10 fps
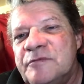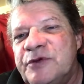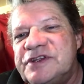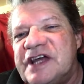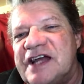
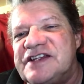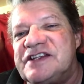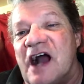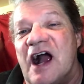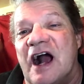Put that
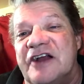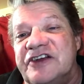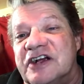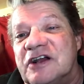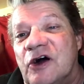star on
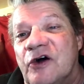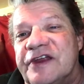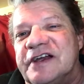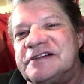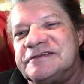your
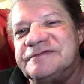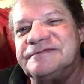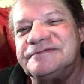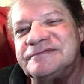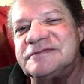clothing
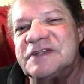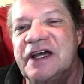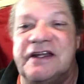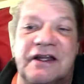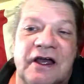
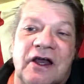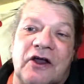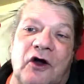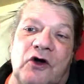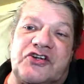and
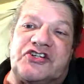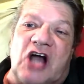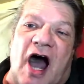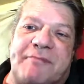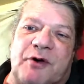go
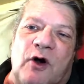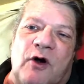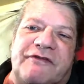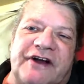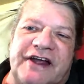shop
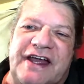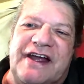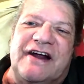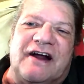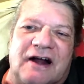over
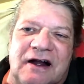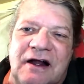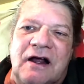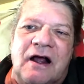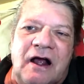here.
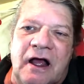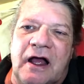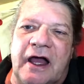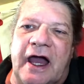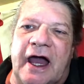
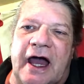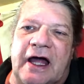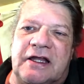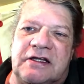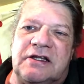
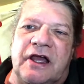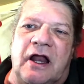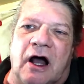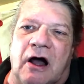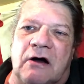And,
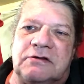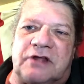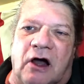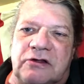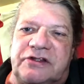
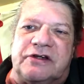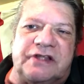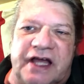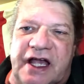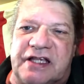don't do
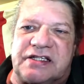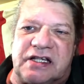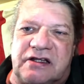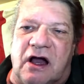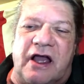this.
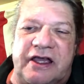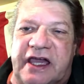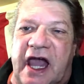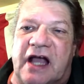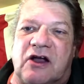And you
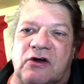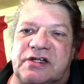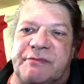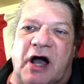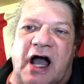can't go
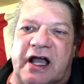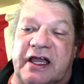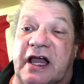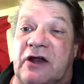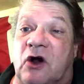toboggan.
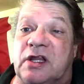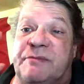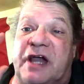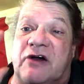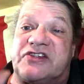Can only
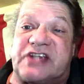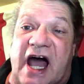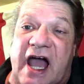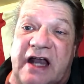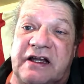be
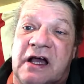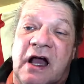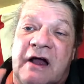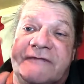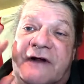outside
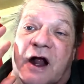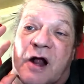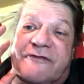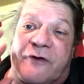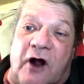
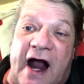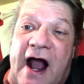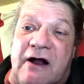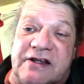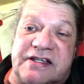for 4
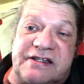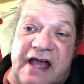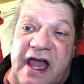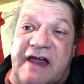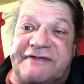hours a
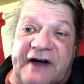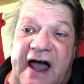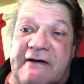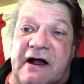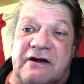day,
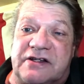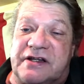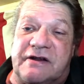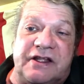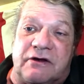5 hours,
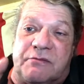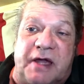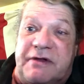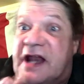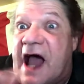or,
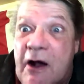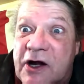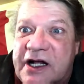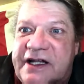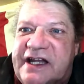maybe an hour
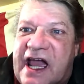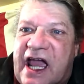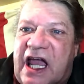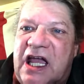a day.